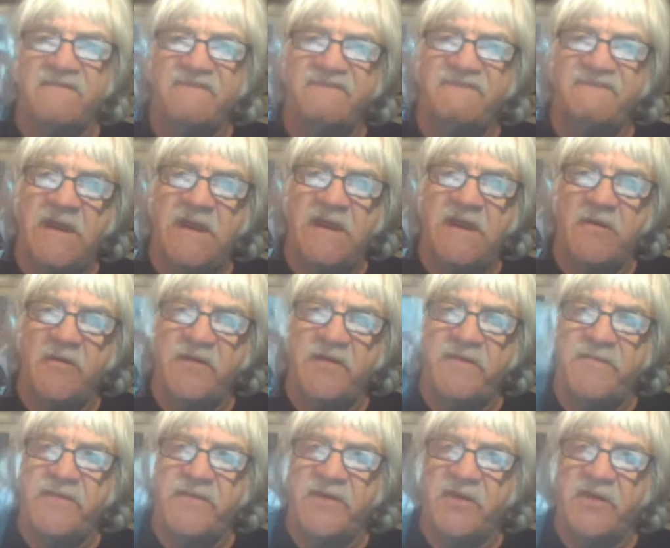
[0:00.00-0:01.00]
Very
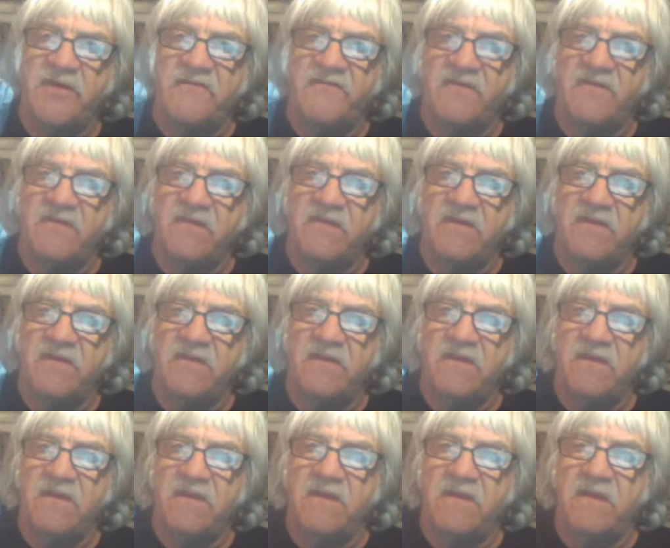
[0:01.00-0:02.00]
beautiful.
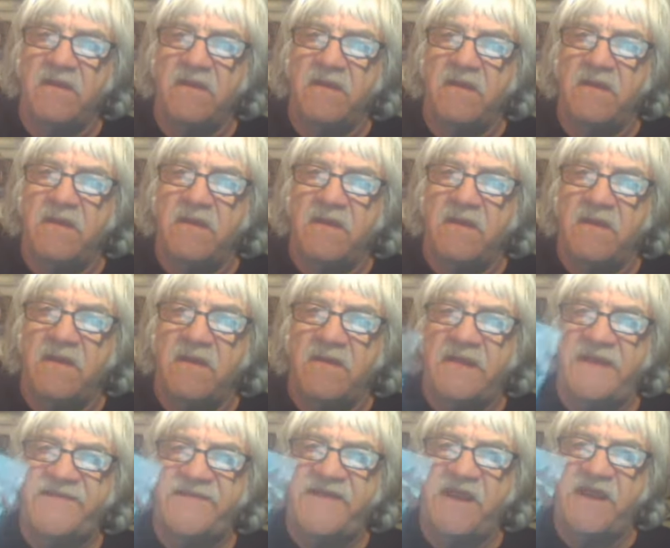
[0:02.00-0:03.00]

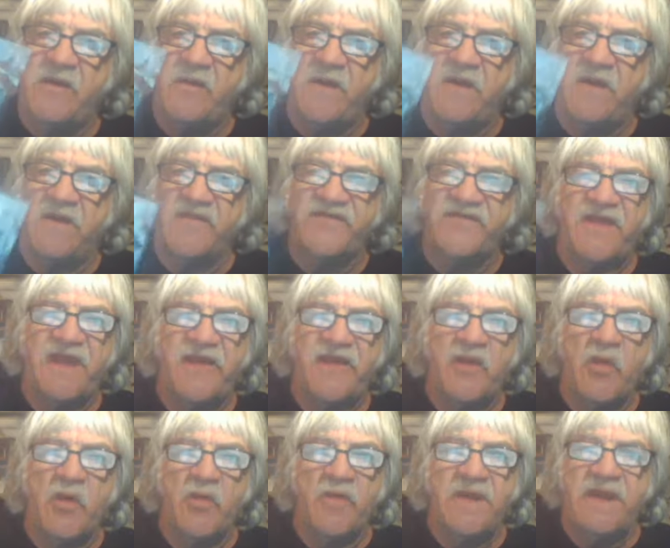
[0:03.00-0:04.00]
That tail wheel looks like an
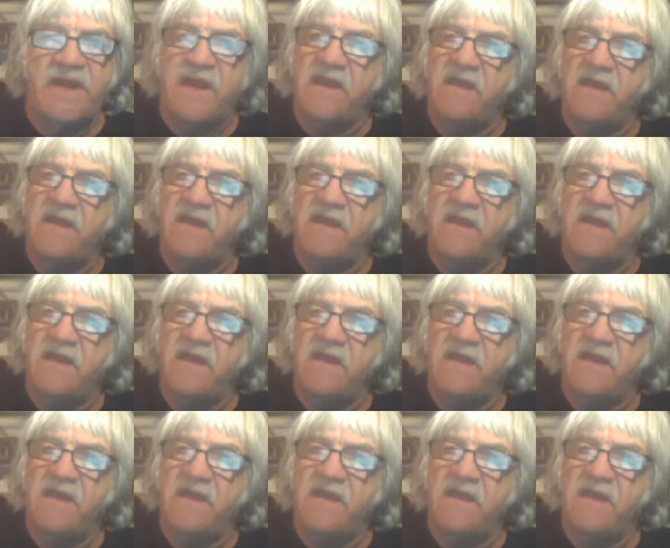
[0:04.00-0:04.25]
O-ring.